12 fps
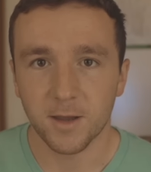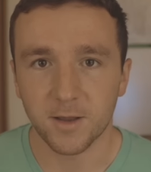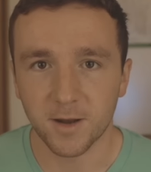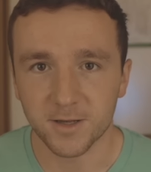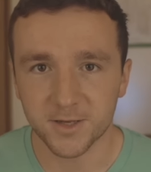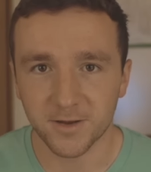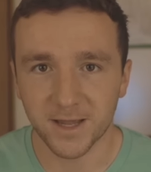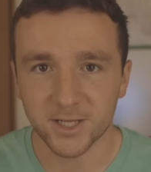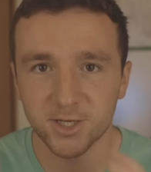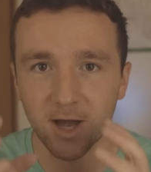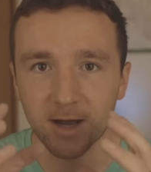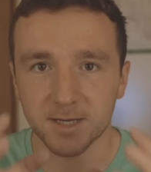You can also
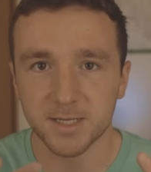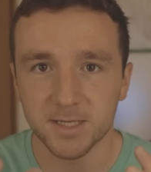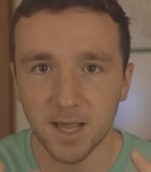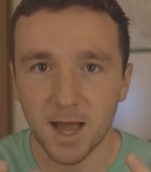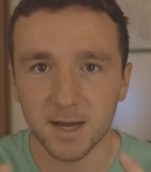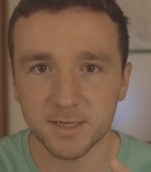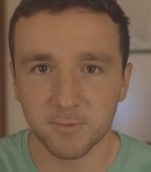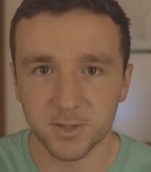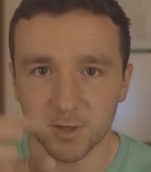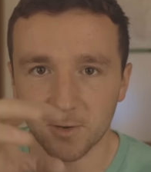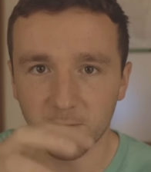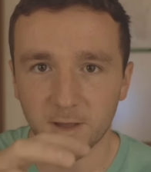get chalk socks,
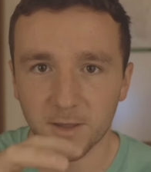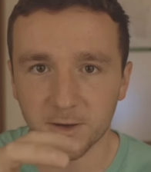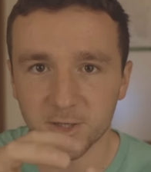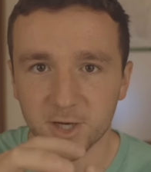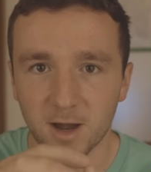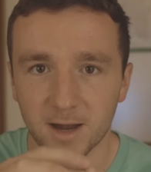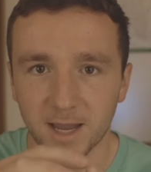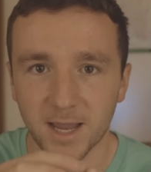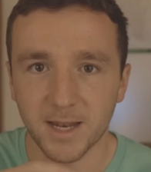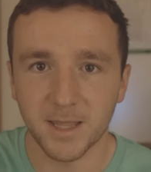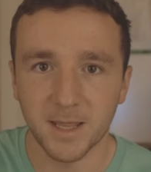which hold all your chalk in,